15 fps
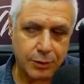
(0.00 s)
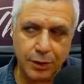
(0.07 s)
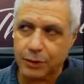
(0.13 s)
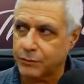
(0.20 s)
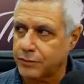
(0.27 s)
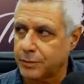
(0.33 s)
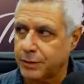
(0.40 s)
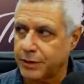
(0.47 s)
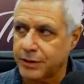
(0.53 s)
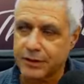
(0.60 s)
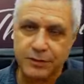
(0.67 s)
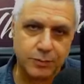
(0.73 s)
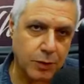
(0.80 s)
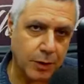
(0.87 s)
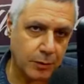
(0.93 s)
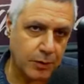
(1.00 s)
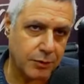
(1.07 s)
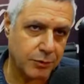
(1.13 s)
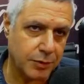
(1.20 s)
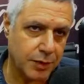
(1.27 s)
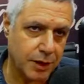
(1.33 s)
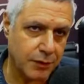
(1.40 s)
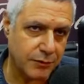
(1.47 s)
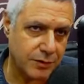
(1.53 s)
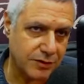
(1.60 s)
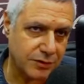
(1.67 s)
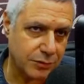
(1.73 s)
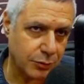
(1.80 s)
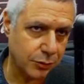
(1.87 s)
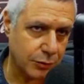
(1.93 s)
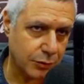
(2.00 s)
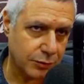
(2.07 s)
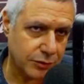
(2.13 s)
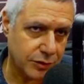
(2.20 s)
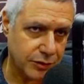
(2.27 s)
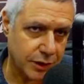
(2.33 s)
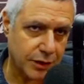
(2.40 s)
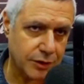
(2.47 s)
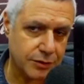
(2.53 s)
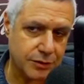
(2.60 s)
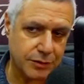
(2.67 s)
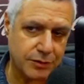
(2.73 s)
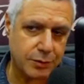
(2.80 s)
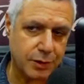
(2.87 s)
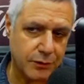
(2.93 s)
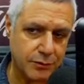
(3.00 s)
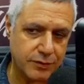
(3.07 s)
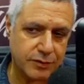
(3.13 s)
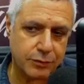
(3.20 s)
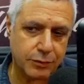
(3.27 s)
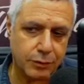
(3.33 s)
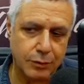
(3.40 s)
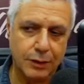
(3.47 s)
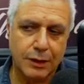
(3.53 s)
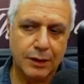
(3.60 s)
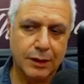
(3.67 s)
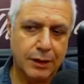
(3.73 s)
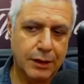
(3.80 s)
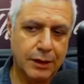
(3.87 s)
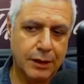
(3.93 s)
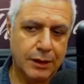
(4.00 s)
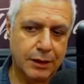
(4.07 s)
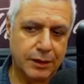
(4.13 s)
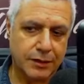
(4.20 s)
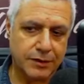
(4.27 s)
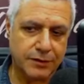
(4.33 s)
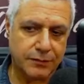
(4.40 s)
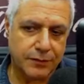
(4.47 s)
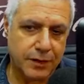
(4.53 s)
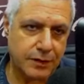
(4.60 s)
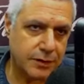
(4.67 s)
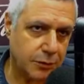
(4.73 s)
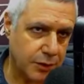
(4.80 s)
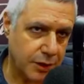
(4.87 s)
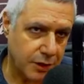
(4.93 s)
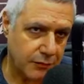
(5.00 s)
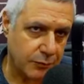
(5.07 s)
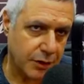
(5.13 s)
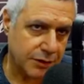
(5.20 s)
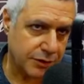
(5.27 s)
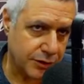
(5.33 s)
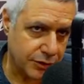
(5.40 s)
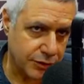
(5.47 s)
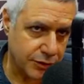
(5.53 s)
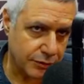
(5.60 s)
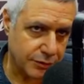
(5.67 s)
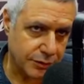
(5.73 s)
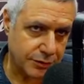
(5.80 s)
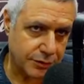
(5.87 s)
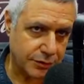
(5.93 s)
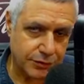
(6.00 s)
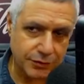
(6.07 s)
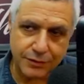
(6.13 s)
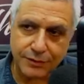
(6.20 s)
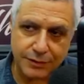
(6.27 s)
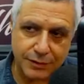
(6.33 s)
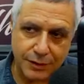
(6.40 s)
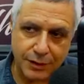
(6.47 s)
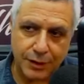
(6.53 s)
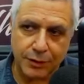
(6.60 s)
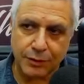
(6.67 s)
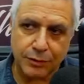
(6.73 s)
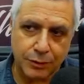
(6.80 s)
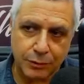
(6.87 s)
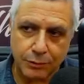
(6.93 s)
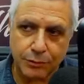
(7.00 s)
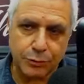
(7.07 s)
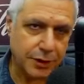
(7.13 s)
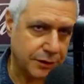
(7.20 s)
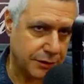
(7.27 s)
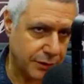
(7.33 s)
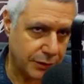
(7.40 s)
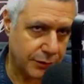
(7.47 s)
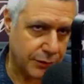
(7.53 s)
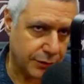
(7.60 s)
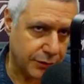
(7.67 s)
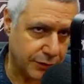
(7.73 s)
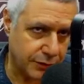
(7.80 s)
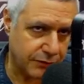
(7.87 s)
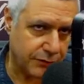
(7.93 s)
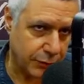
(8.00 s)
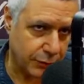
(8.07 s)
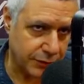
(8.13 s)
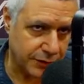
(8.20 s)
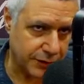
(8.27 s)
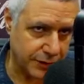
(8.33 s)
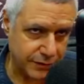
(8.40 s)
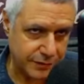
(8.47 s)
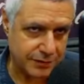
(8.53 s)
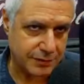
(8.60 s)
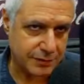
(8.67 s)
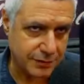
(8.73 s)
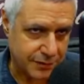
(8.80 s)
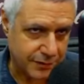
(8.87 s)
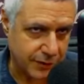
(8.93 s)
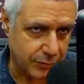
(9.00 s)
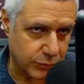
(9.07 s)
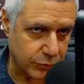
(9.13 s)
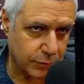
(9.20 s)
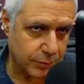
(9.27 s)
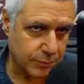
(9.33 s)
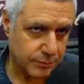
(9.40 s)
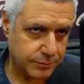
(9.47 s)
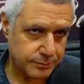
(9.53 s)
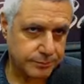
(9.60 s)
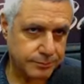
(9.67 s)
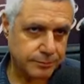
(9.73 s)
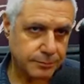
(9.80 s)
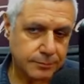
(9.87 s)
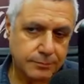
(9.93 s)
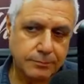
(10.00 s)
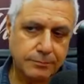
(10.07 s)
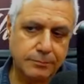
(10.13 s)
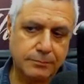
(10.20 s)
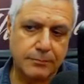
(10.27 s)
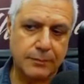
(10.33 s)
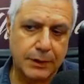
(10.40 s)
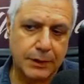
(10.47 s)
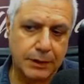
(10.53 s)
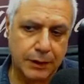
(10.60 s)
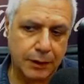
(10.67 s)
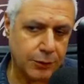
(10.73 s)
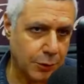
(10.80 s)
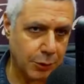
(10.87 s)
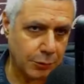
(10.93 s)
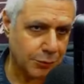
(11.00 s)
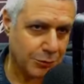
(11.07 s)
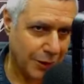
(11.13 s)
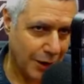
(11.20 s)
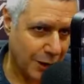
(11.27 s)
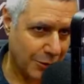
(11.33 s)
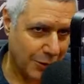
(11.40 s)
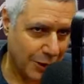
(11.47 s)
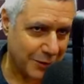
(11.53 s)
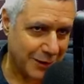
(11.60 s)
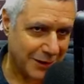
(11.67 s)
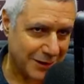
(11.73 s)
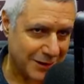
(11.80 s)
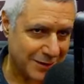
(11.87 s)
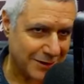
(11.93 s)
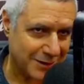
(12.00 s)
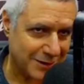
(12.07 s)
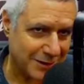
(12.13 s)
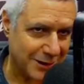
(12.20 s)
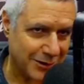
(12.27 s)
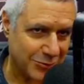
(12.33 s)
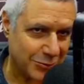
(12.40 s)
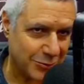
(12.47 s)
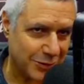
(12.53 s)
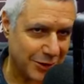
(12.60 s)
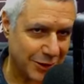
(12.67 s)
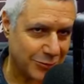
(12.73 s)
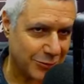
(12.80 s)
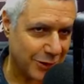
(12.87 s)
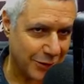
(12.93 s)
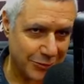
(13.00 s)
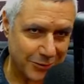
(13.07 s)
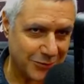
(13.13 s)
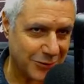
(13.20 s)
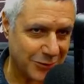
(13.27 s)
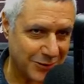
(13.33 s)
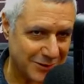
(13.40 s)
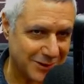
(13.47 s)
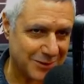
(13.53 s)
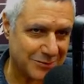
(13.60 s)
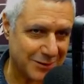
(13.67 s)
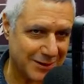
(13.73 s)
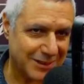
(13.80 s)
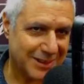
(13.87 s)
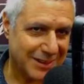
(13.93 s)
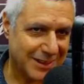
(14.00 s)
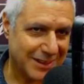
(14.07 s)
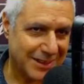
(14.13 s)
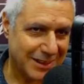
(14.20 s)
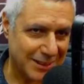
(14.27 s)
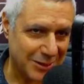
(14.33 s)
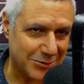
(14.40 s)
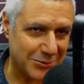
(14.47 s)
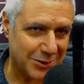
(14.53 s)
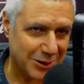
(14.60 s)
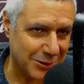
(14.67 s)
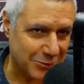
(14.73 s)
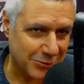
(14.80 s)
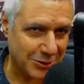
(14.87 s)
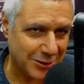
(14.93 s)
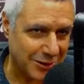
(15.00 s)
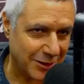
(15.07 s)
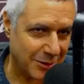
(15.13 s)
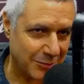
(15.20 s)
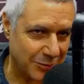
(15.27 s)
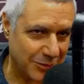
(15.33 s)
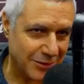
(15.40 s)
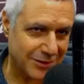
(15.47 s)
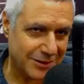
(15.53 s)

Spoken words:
One of the biggest problems we have in school, or the challenges we have in school, is the fact that we have one teacher that teaches, I don't know, 20, 30, 40 kids in the same room. I don't know how many kids in classroom in Accra, for instance, but well, in Israel, those are the numbers.